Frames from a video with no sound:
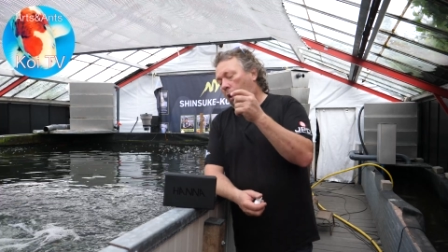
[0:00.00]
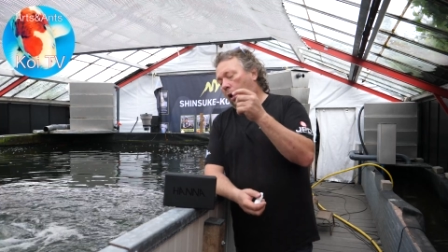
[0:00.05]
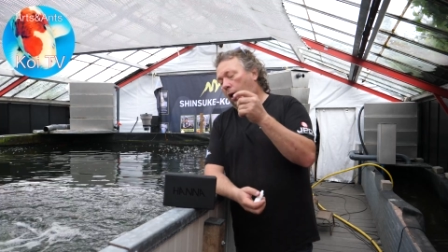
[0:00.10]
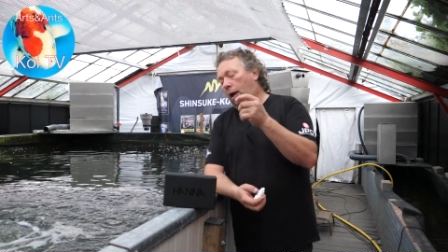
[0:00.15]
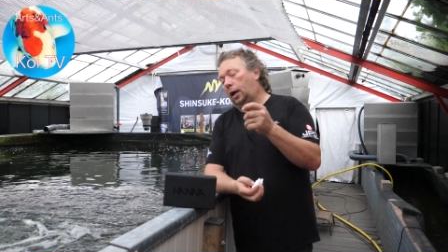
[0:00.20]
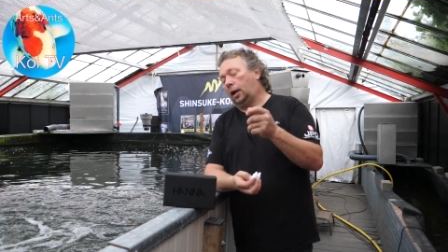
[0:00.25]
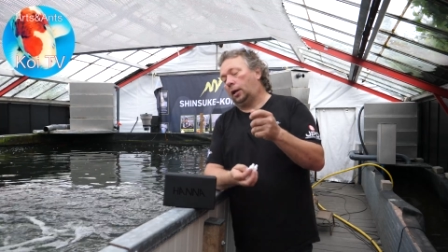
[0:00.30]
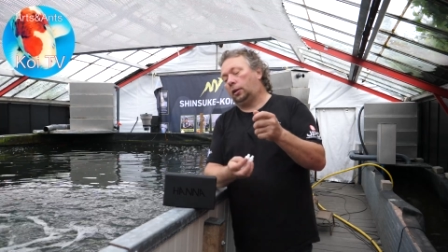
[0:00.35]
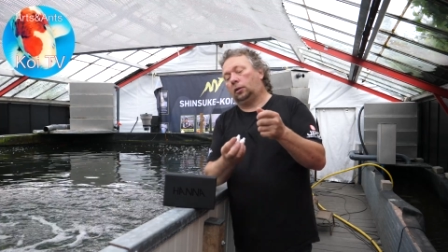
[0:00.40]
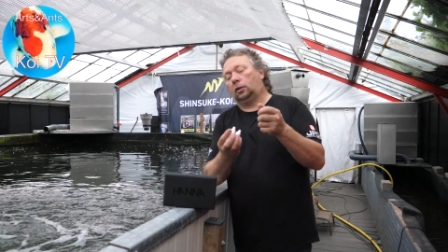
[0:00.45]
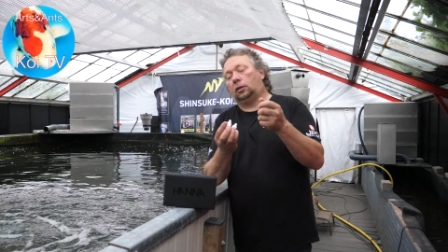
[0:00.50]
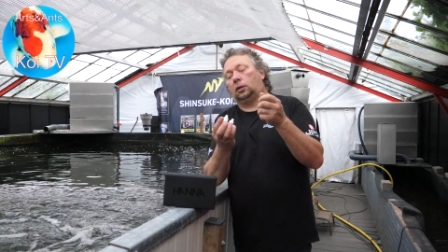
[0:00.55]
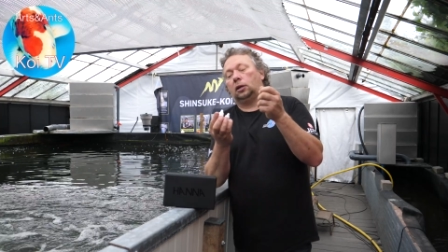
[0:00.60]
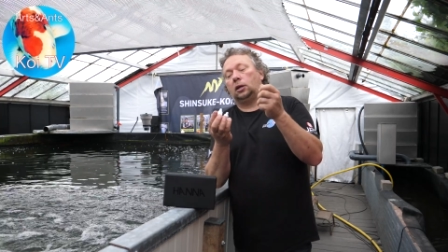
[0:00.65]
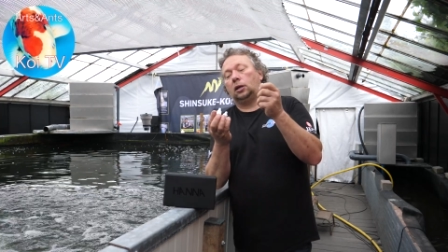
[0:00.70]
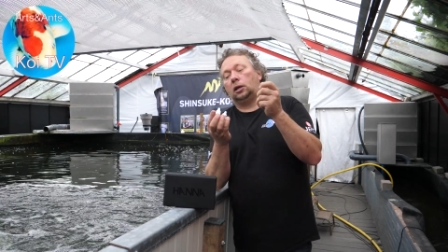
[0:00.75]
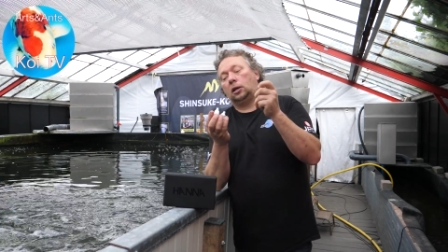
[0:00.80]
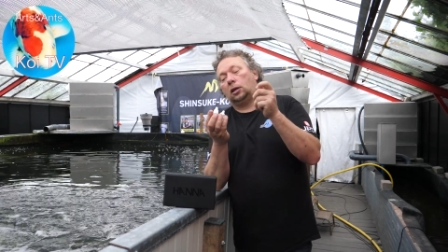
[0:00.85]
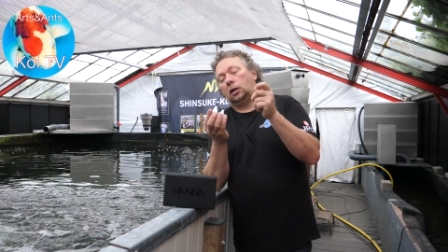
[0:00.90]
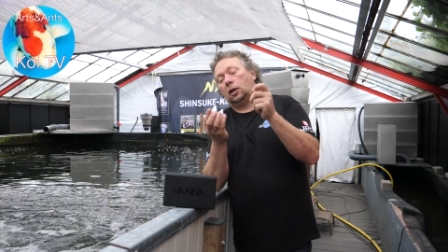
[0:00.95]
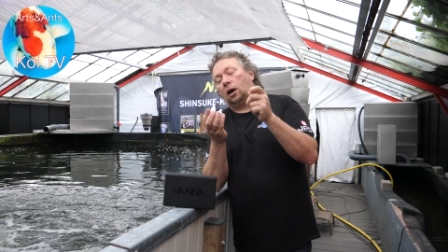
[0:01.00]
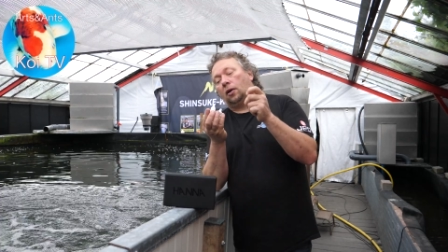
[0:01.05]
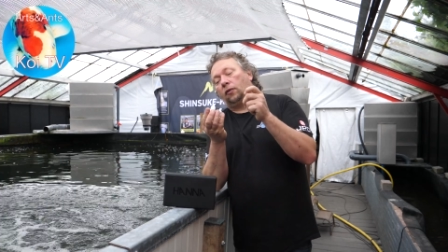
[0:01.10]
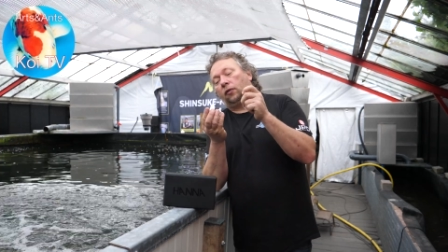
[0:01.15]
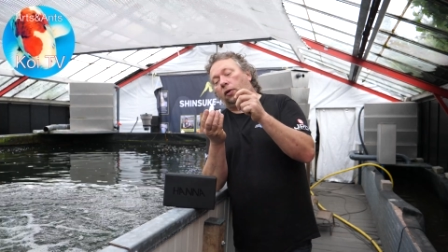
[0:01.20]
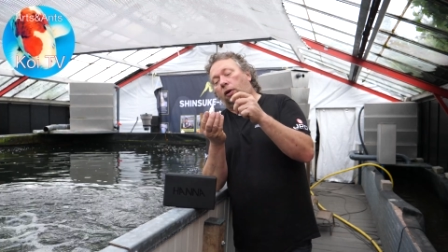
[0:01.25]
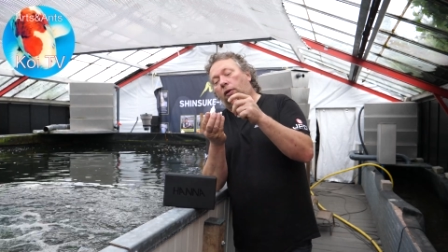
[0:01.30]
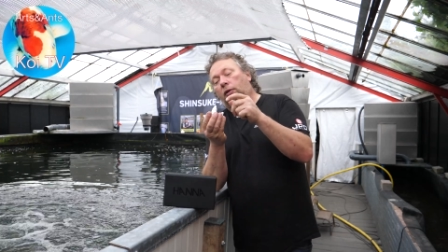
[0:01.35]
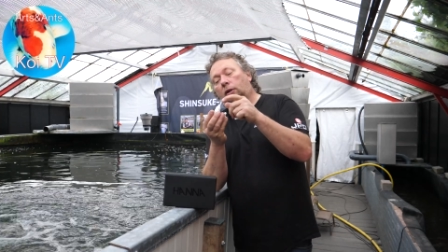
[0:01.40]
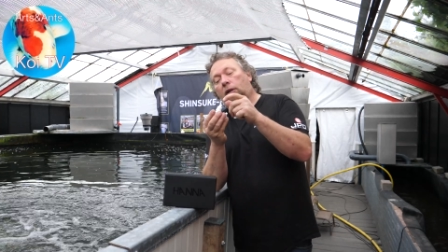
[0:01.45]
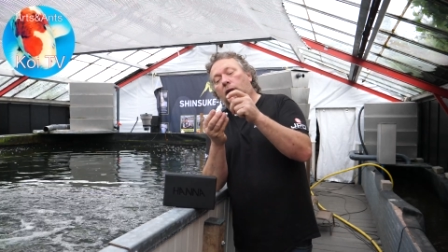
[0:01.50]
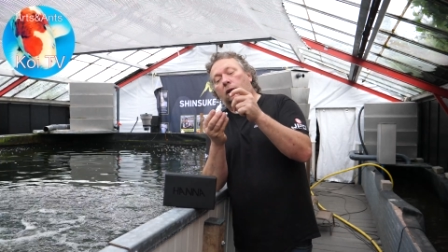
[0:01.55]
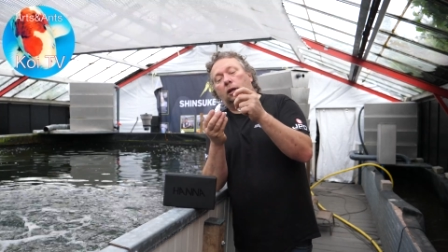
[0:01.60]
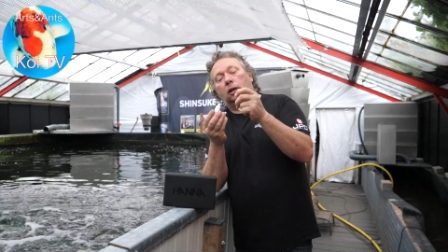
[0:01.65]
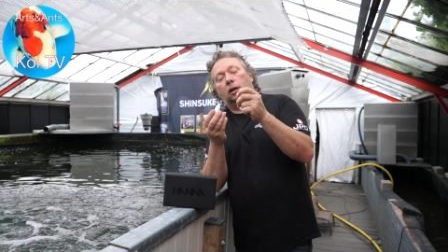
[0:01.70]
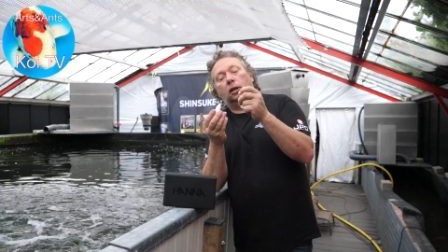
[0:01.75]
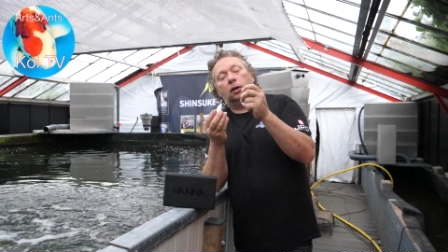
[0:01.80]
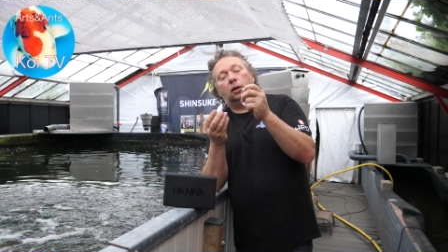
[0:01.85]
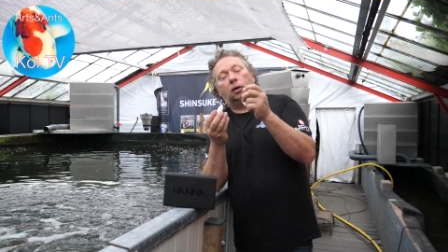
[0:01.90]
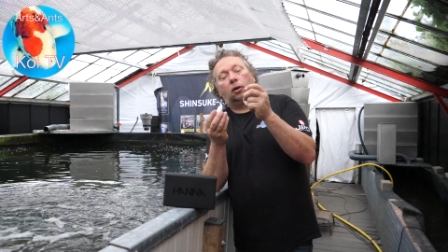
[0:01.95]
And the, I've got
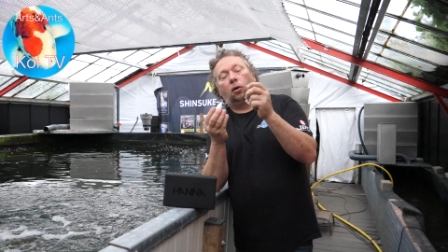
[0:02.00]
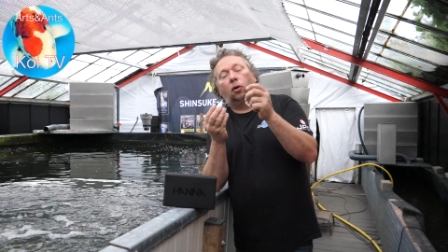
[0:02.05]
the